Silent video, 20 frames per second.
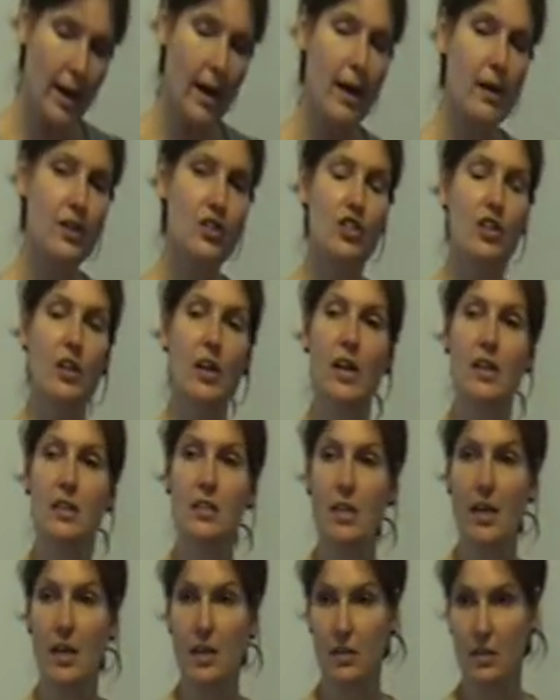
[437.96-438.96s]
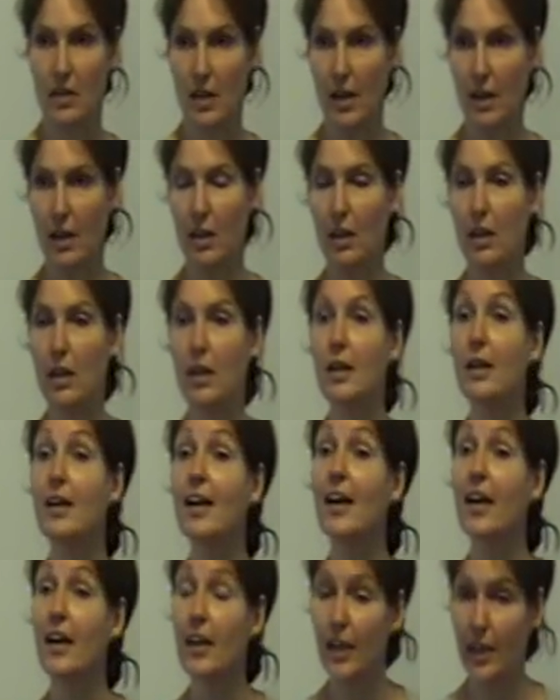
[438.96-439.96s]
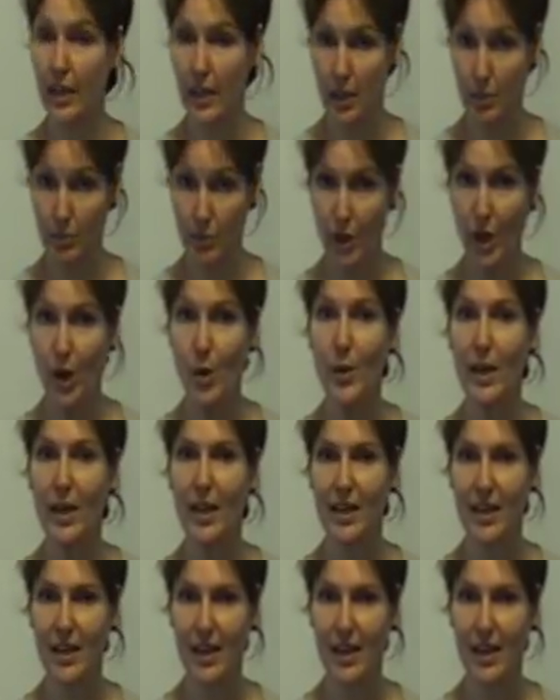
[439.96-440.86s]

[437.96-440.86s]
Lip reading: Catch the next exhale, and keep going.